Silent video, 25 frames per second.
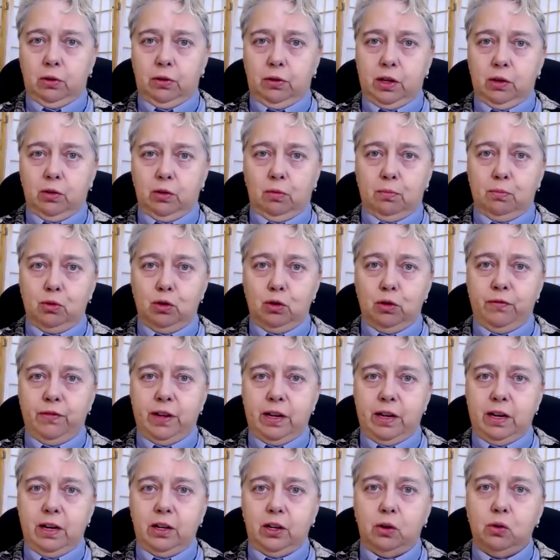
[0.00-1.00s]
the old
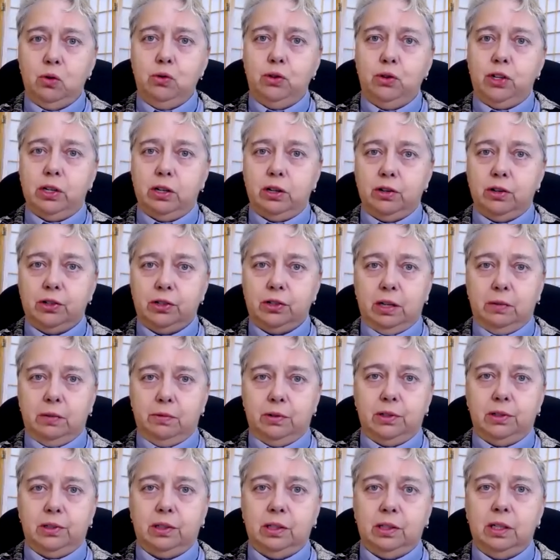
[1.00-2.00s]
movie Hoosiers that
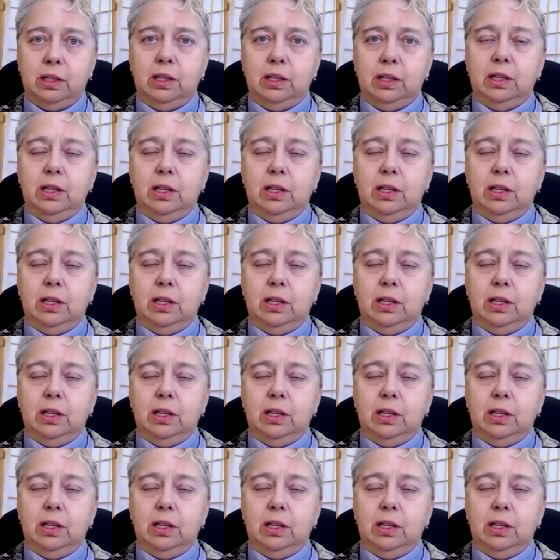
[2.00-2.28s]
was